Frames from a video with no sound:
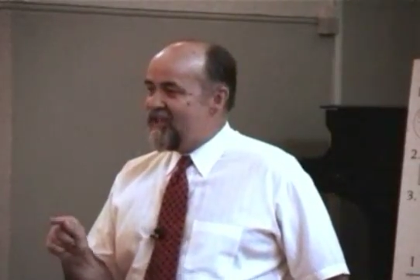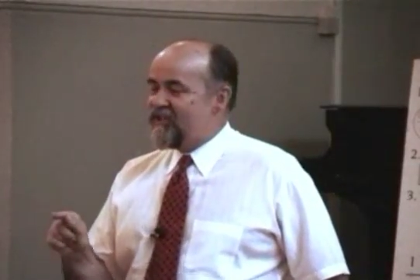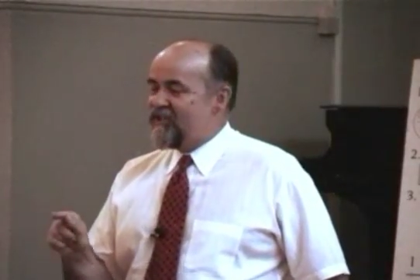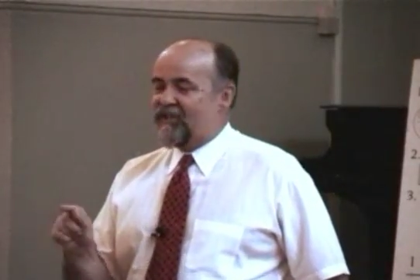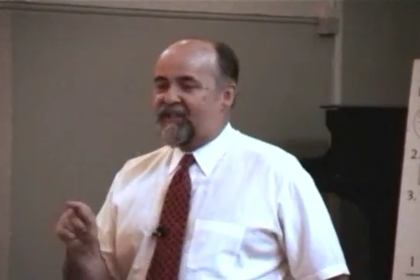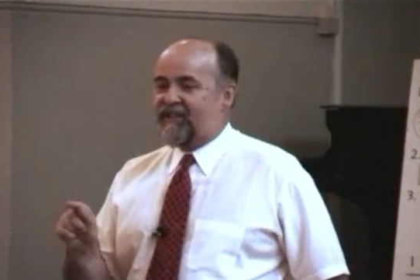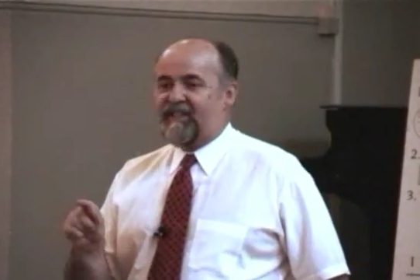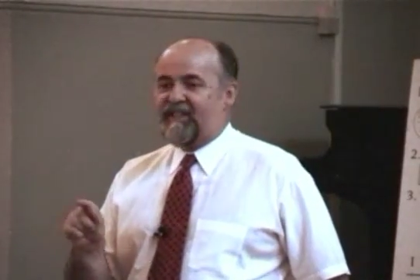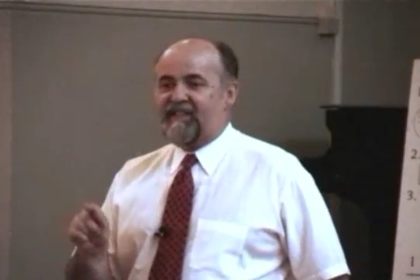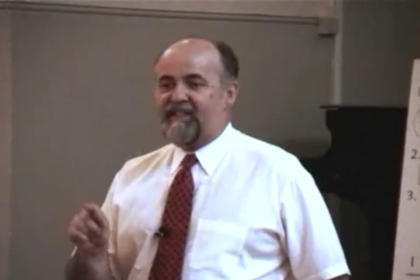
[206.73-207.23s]

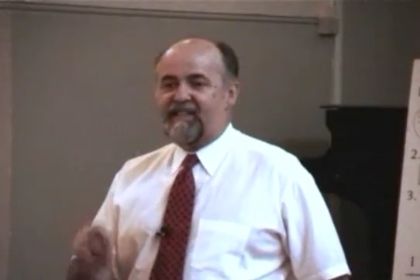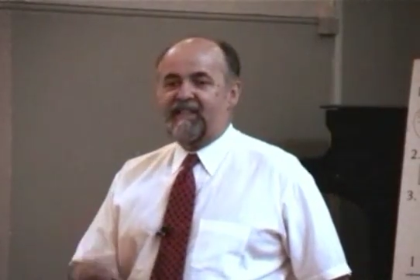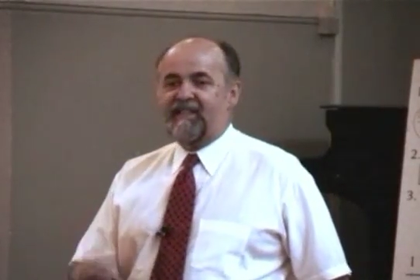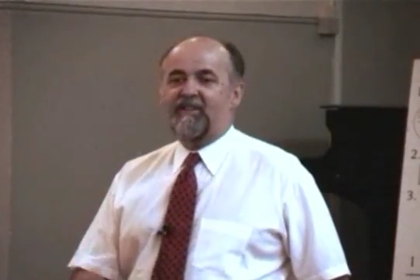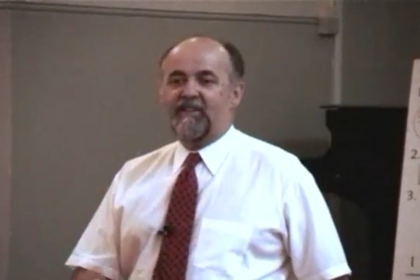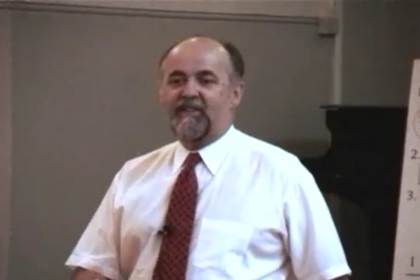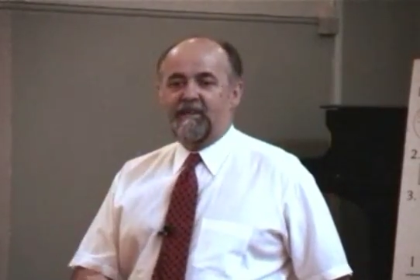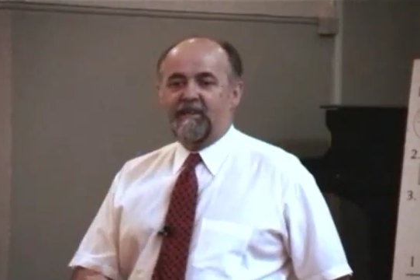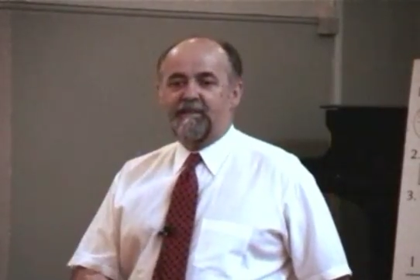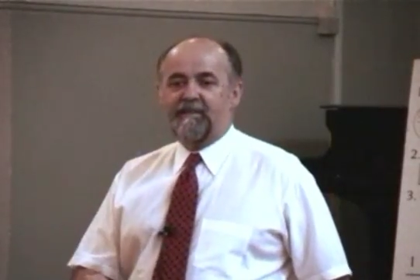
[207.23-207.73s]
to
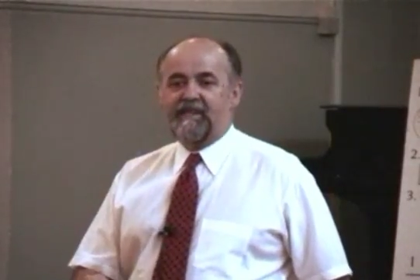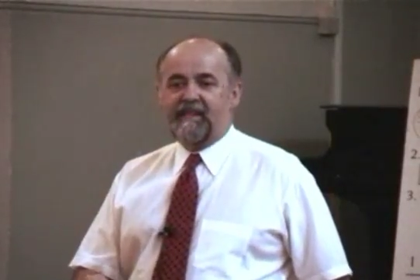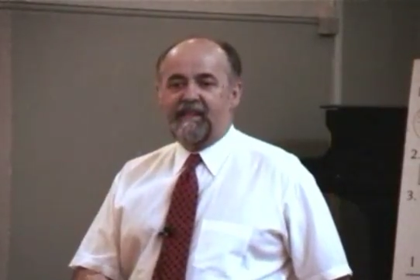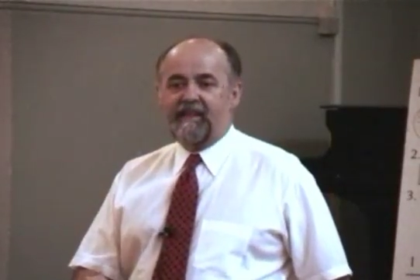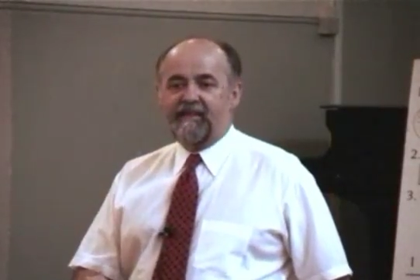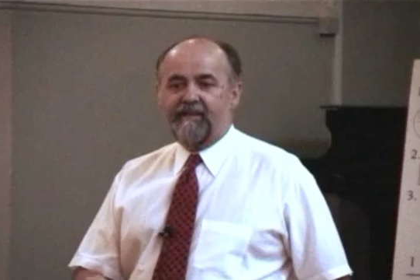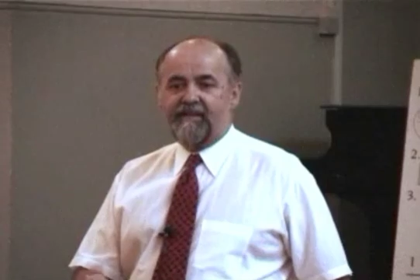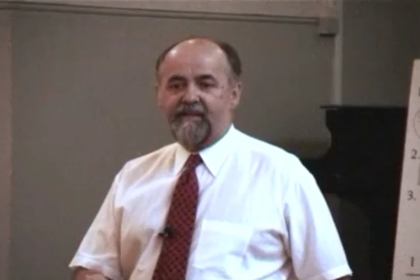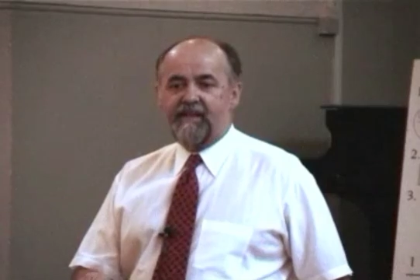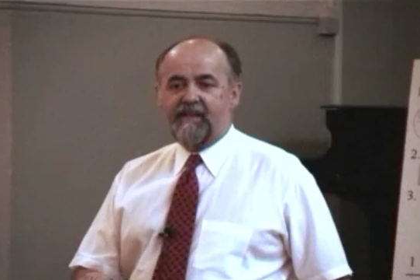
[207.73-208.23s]
consider
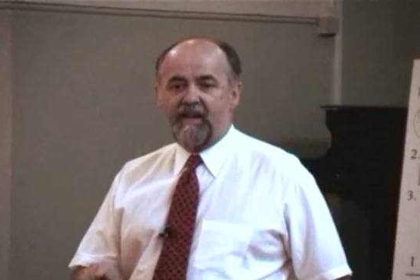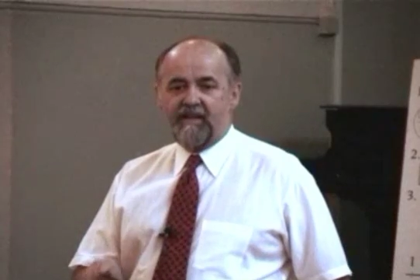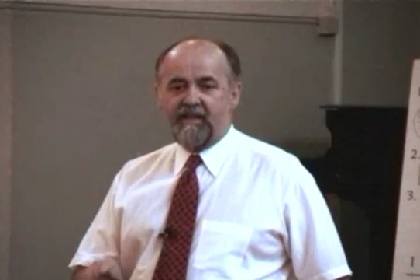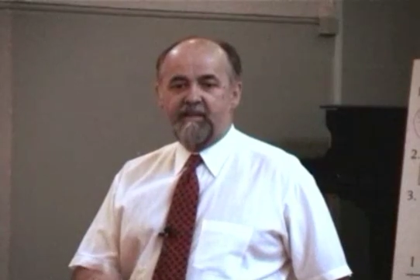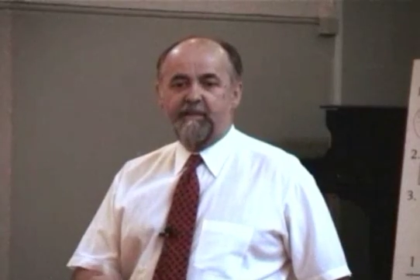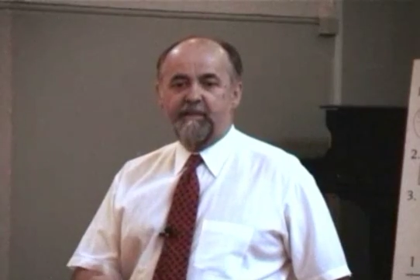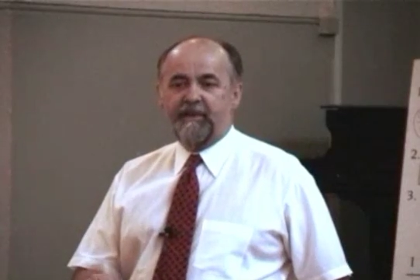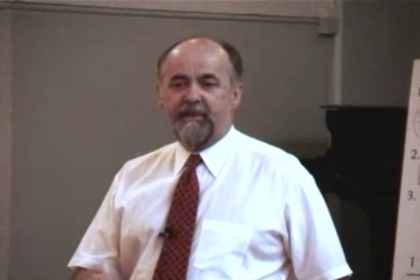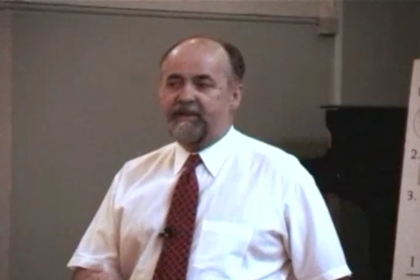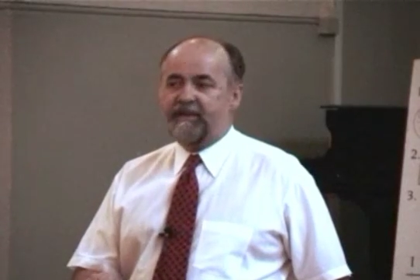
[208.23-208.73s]
themselves
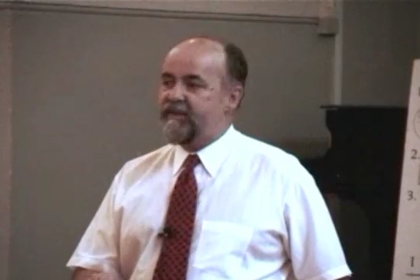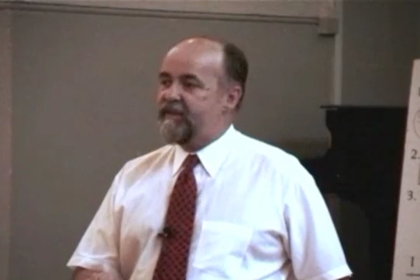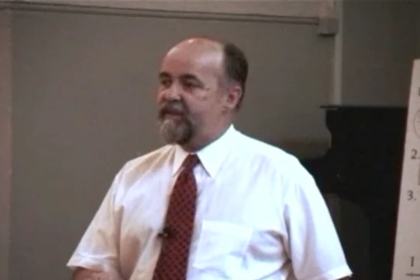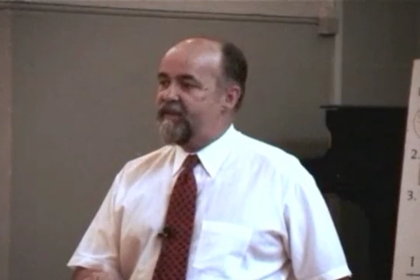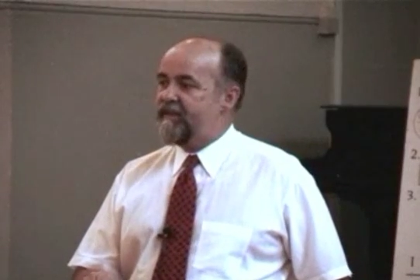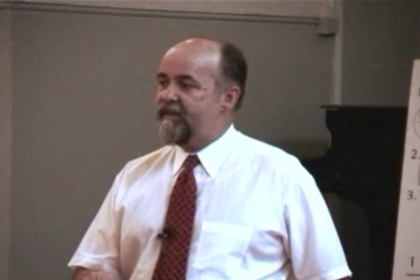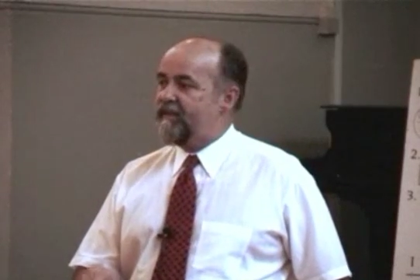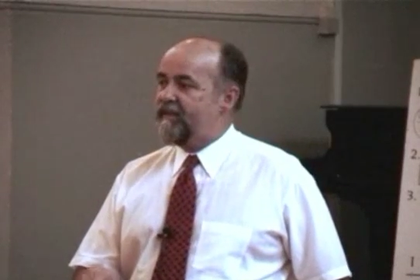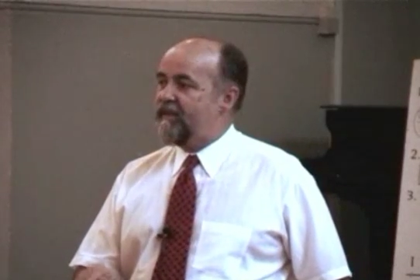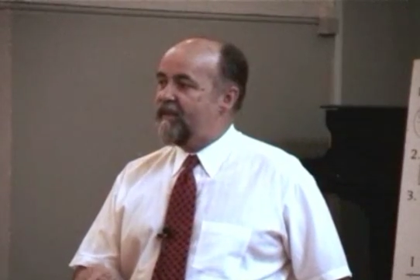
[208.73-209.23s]

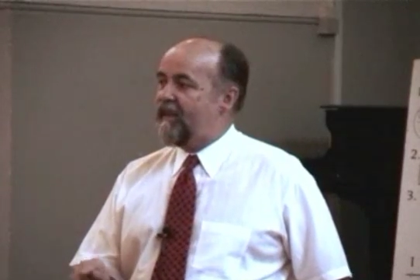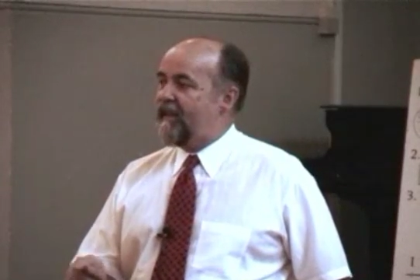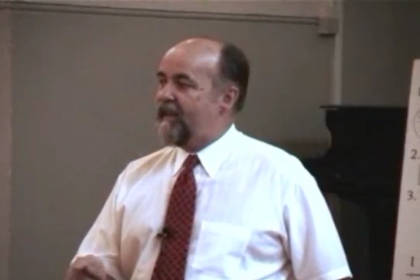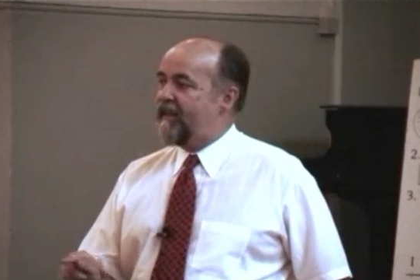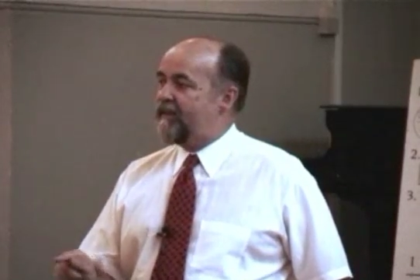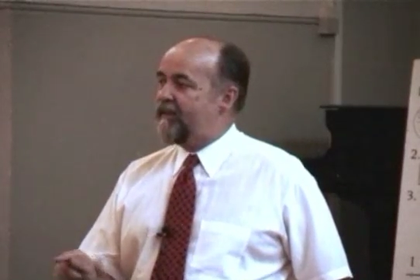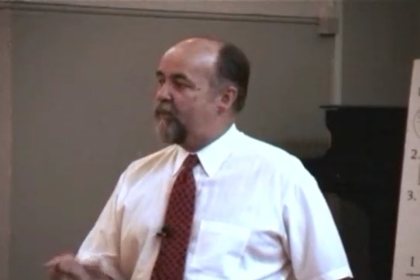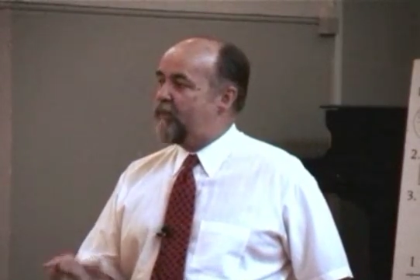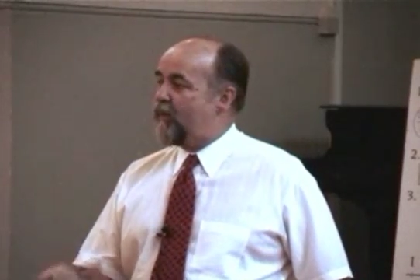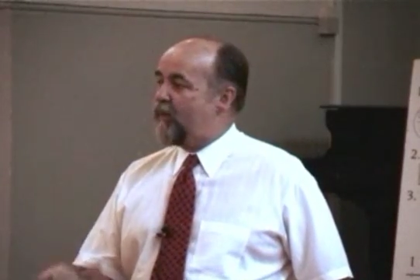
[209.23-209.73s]
husband
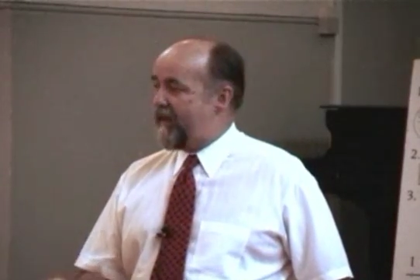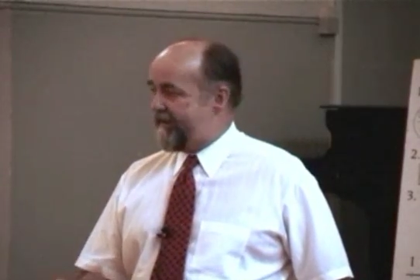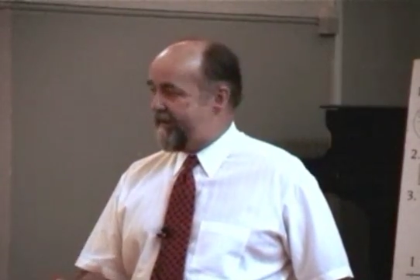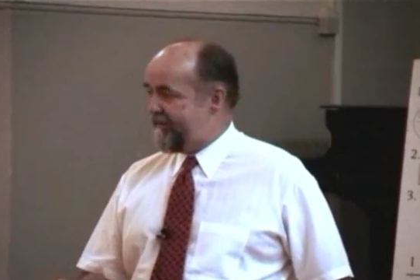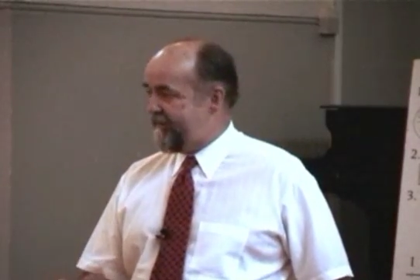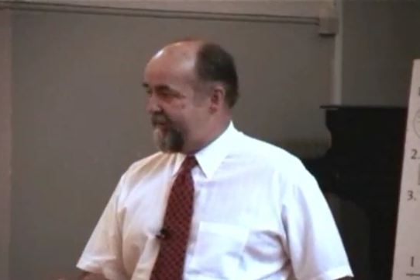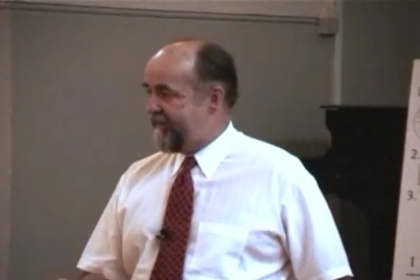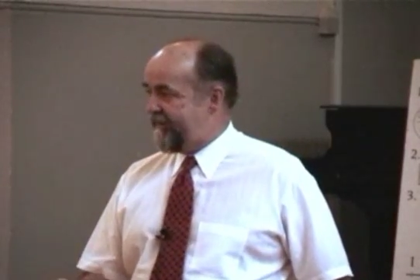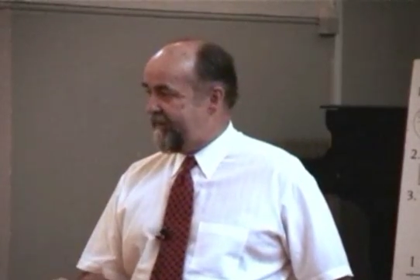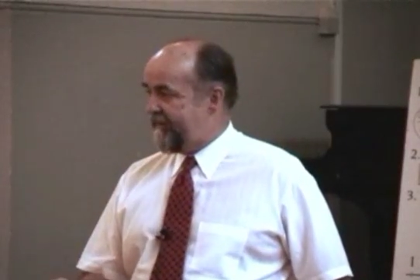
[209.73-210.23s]
and
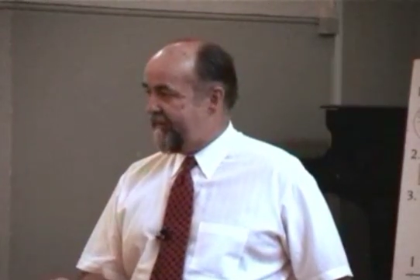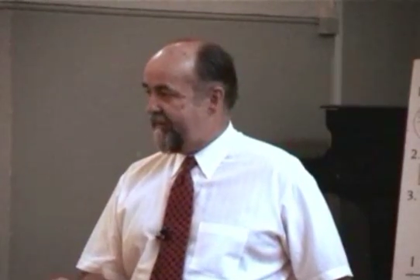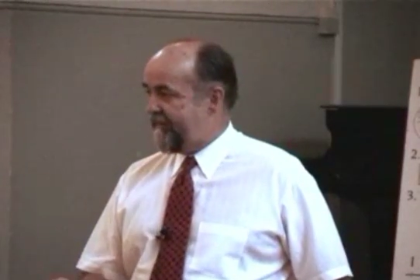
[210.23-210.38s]
wife.